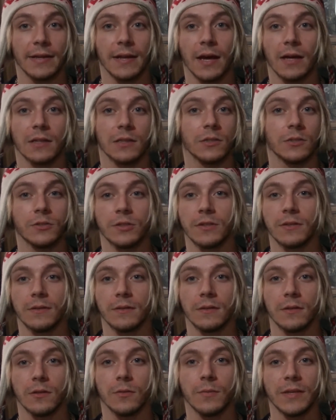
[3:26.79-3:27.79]
Uh, Luigi,
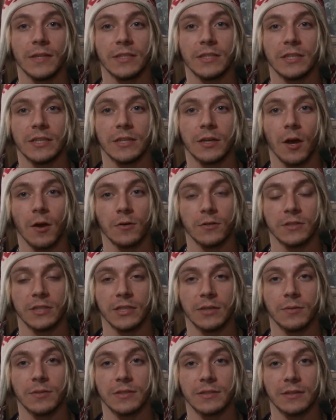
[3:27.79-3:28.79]
Luigi
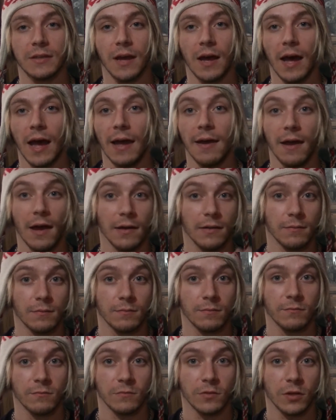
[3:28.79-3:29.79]
Cozzi was, uh, I, I
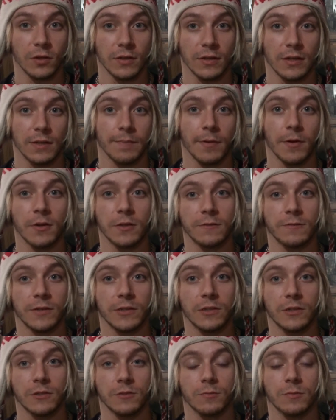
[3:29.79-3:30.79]
learned in the bonus
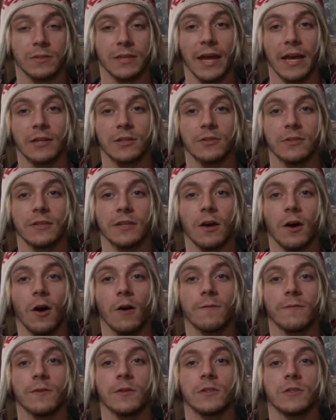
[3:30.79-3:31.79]
features, was actually
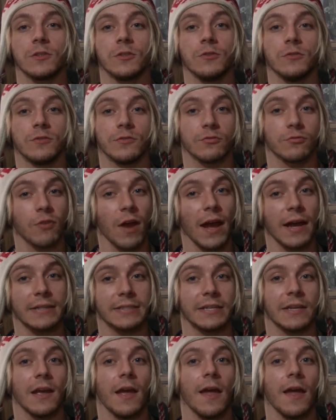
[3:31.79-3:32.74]
offered to direct